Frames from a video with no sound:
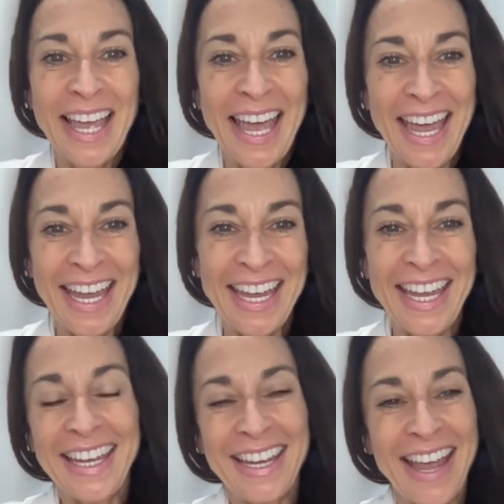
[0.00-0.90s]

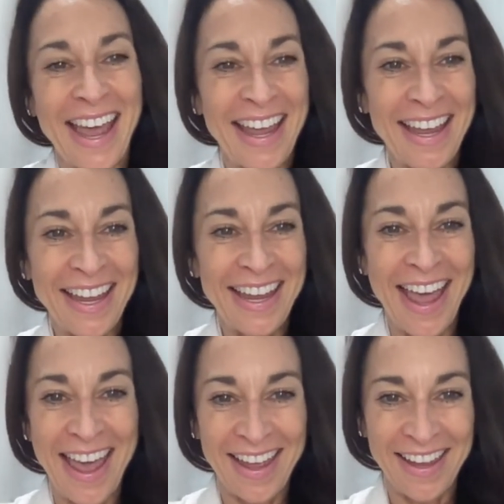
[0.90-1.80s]
Hey, hey,
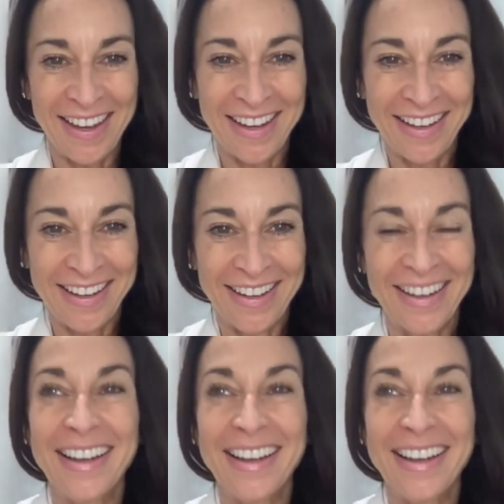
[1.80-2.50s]
hey.